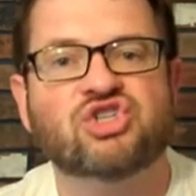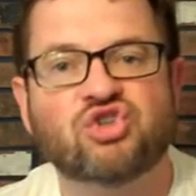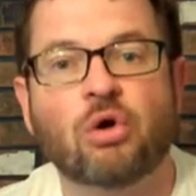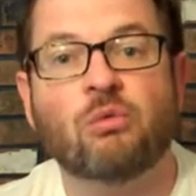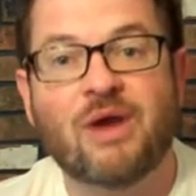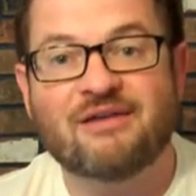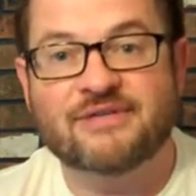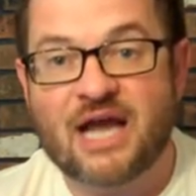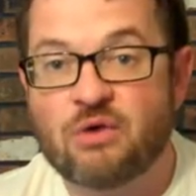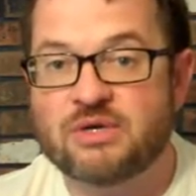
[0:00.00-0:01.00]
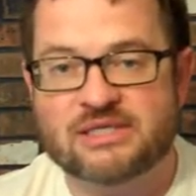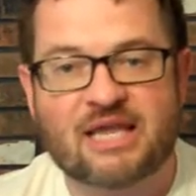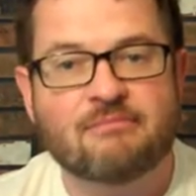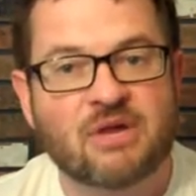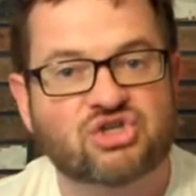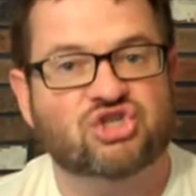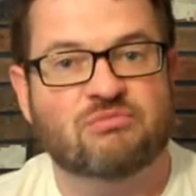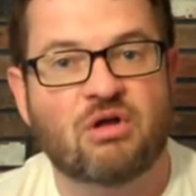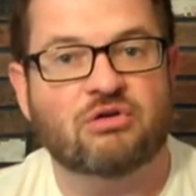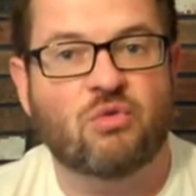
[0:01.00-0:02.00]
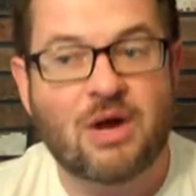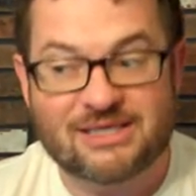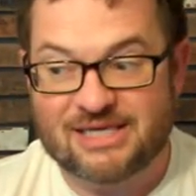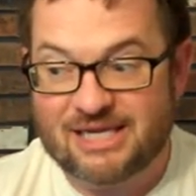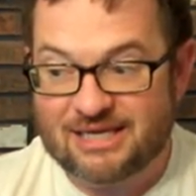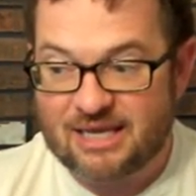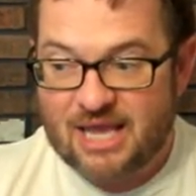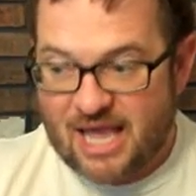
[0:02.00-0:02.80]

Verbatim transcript: shortwave down is a much smaller quantity